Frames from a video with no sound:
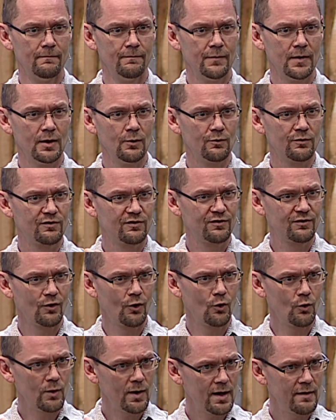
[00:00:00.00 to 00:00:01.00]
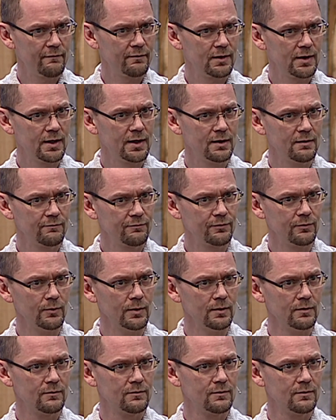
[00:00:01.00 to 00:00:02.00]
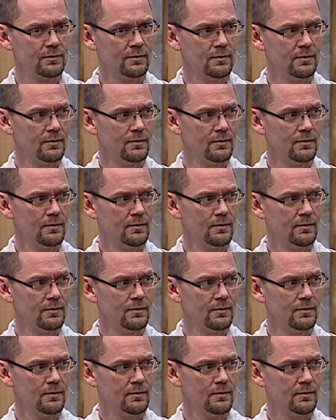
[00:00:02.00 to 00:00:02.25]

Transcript: He was so heavily influenced.